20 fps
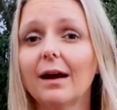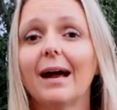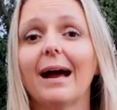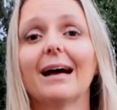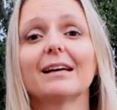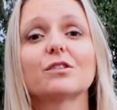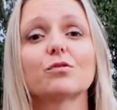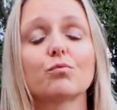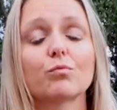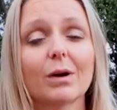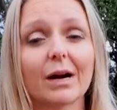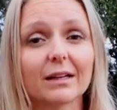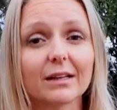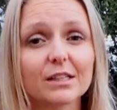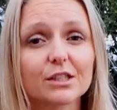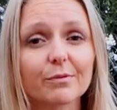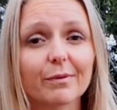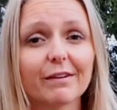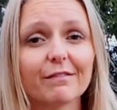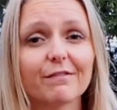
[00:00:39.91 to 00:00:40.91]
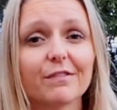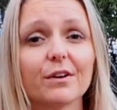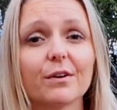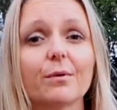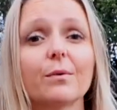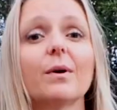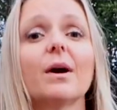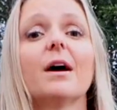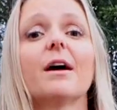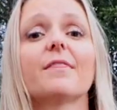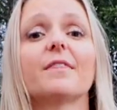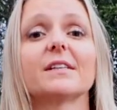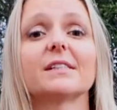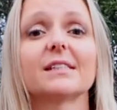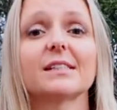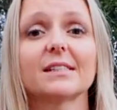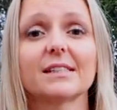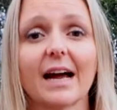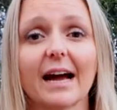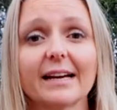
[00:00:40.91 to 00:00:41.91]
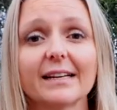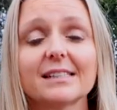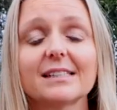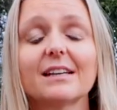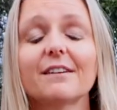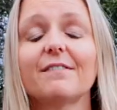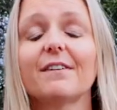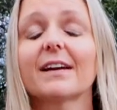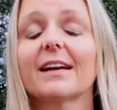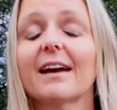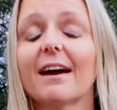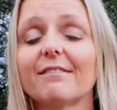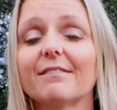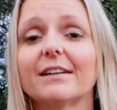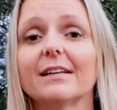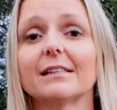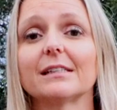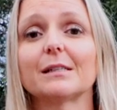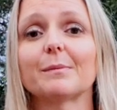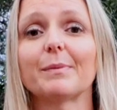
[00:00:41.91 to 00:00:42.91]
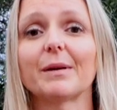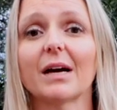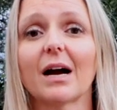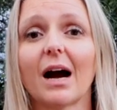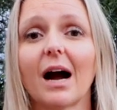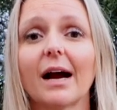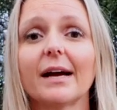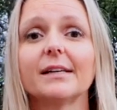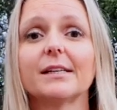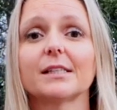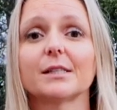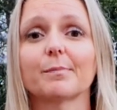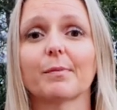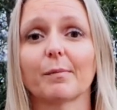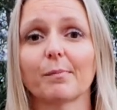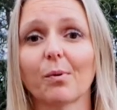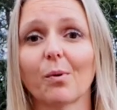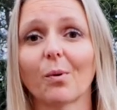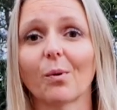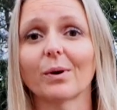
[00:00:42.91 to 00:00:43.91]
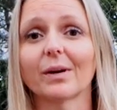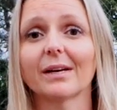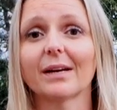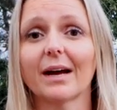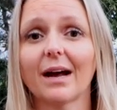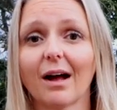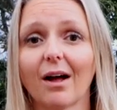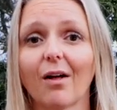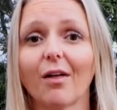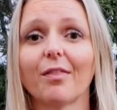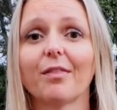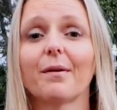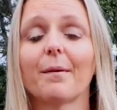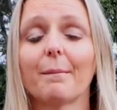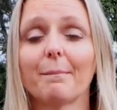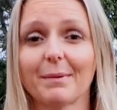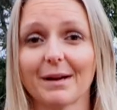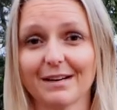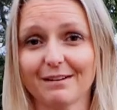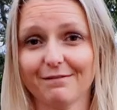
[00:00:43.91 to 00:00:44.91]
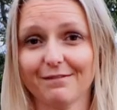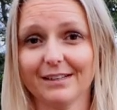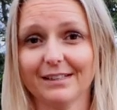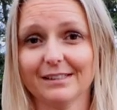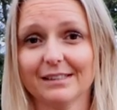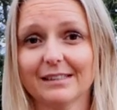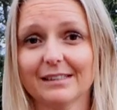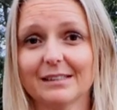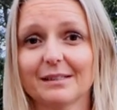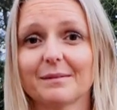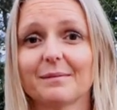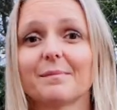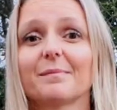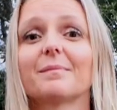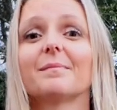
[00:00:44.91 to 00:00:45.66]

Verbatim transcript: as well as review the scientific evidence behind its purported health benefits.